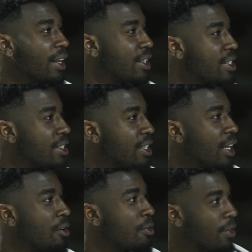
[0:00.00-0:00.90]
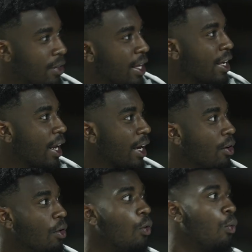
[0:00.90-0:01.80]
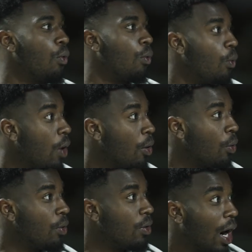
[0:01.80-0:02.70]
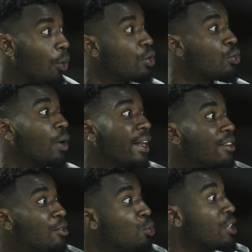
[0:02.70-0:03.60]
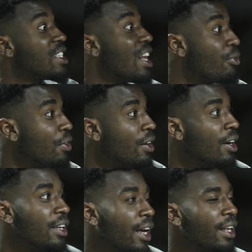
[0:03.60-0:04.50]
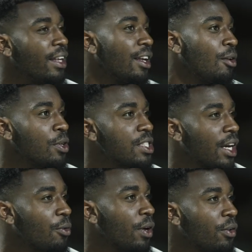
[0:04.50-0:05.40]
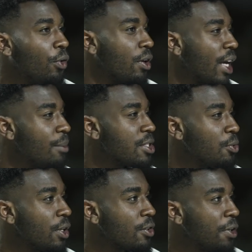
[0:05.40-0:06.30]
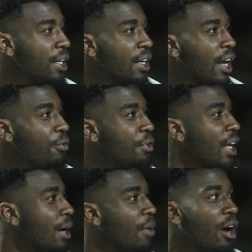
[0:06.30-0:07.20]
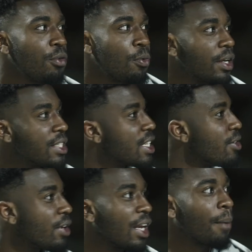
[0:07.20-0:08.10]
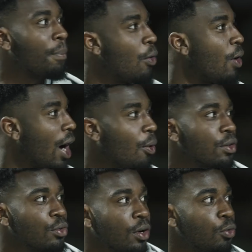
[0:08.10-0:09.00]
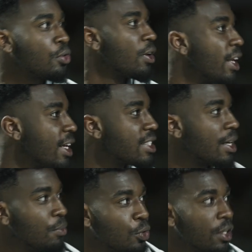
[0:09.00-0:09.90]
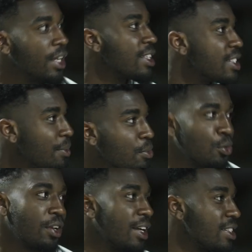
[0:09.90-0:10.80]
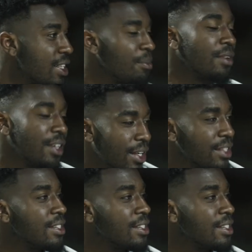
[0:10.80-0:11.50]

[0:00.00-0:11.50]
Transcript: under 16 and you think like, oh, wow, I want to get to this level. Mm-hmm. Yeah, and then it was like we had 4 times a week training and every time everyone is giving like power. I want to go to the next step, to the next step, to the next step. Yeah.